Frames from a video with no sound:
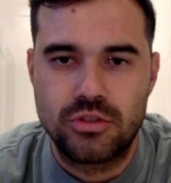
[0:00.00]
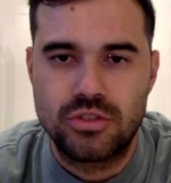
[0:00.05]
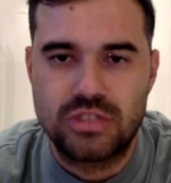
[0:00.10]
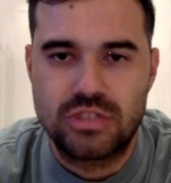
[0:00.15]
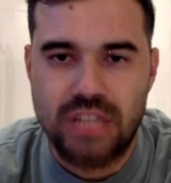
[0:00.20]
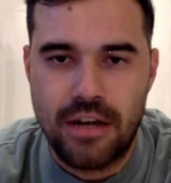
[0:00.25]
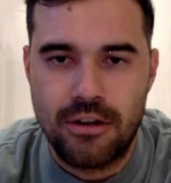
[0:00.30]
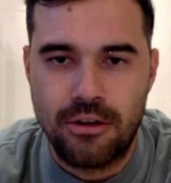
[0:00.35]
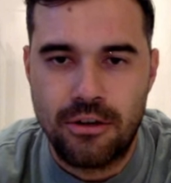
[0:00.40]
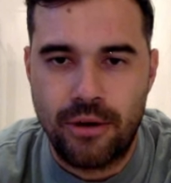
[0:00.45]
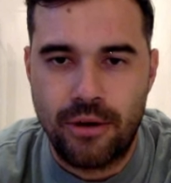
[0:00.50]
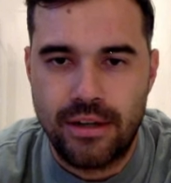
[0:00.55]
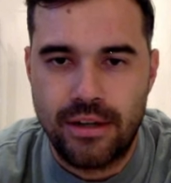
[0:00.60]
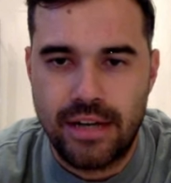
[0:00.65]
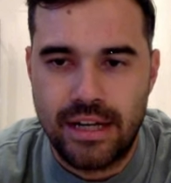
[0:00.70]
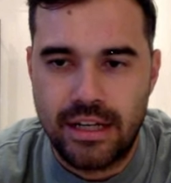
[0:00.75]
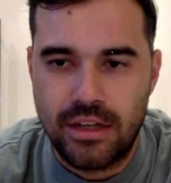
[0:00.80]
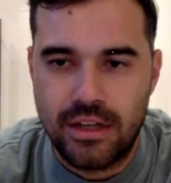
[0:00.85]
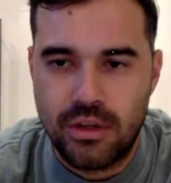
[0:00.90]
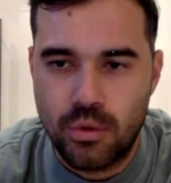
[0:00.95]
downgrade
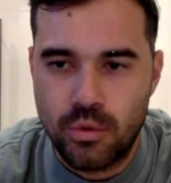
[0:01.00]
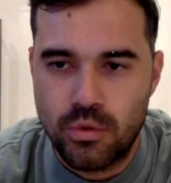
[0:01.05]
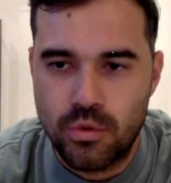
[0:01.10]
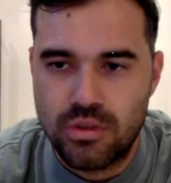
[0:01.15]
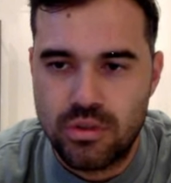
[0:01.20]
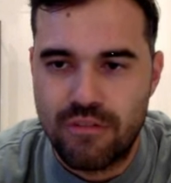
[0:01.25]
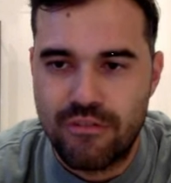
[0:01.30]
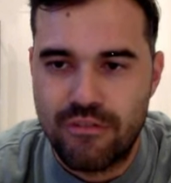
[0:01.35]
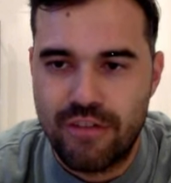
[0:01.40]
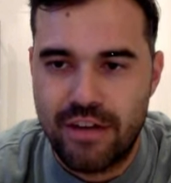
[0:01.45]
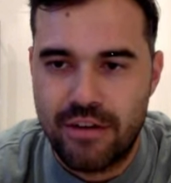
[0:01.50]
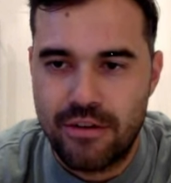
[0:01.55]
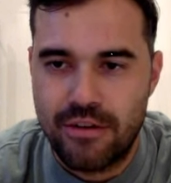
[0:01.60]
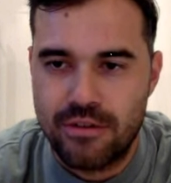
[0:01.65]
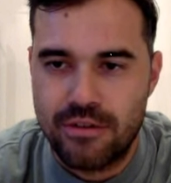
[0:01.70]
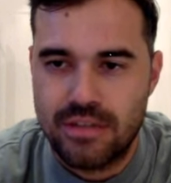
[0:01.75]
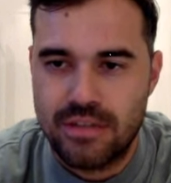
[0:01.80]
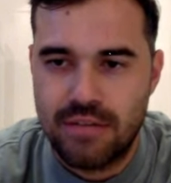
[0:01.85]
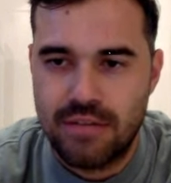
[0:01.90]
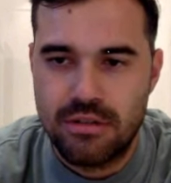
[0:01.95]
any of those
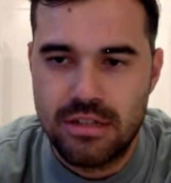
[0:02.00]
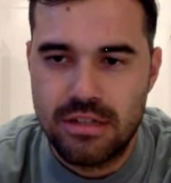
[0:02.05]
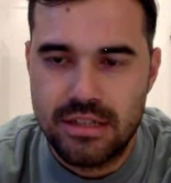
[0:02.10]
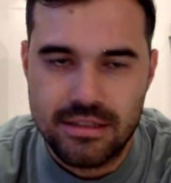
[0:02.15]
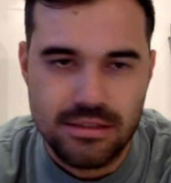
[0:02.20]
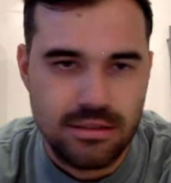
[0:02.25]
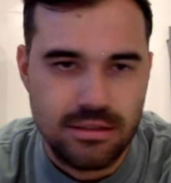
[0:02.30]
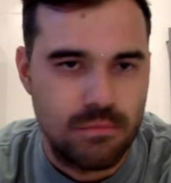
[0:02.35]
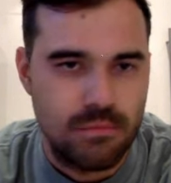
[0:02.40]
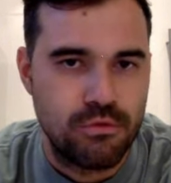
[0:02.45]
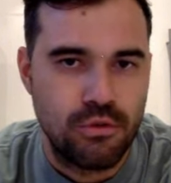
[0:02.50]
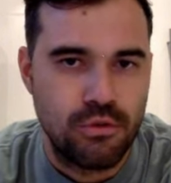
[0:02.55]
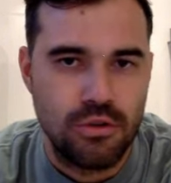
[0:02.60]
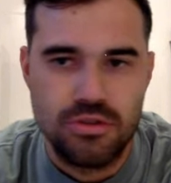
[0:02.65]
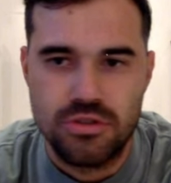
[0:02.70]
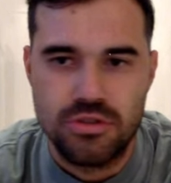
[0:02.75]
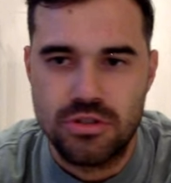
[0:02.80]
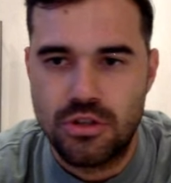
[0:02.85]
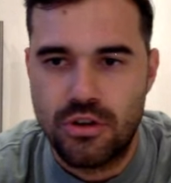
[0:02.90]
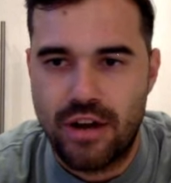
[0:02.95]
defenders and release some
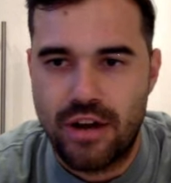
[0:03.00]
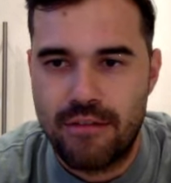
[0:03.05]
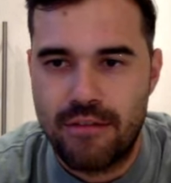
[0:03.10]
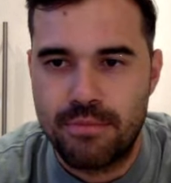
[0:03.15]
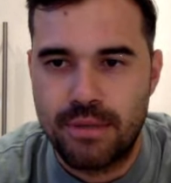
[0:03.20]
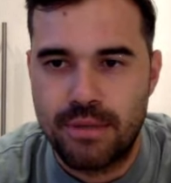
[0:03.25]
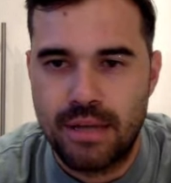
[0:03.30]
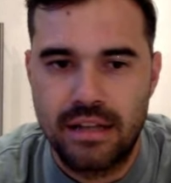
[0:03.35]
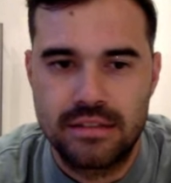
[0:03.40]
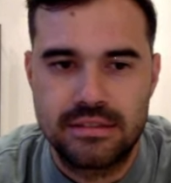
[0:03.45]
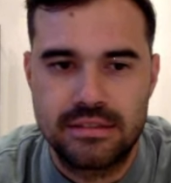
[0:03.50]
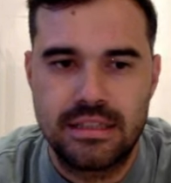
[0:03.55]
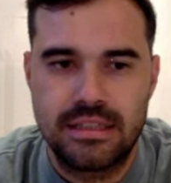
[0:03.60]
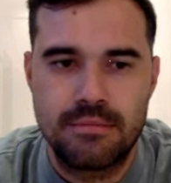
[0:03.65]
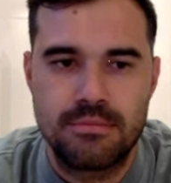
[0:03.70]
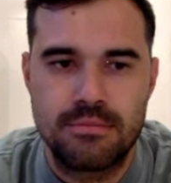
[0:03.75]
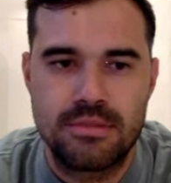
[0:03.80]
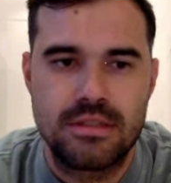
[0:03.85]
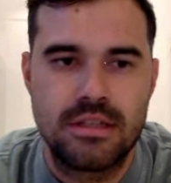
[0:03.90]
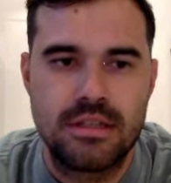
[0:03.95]
funds in your FPL
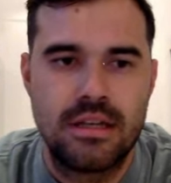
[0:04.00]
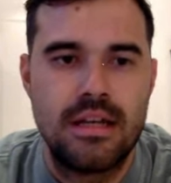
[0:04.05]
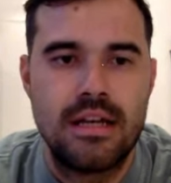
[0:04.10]
teams.